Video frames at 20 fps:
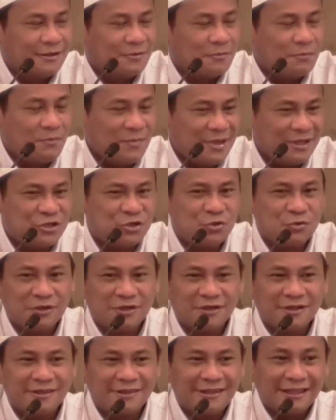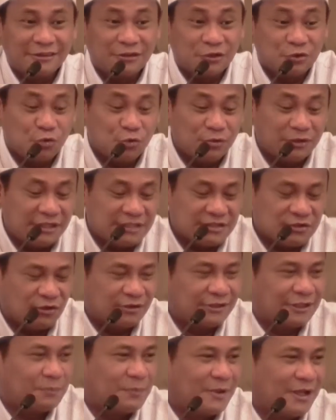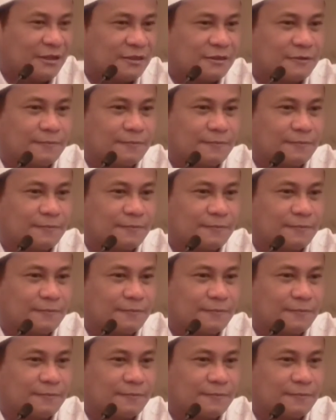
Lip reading: make sure that the role is on that path.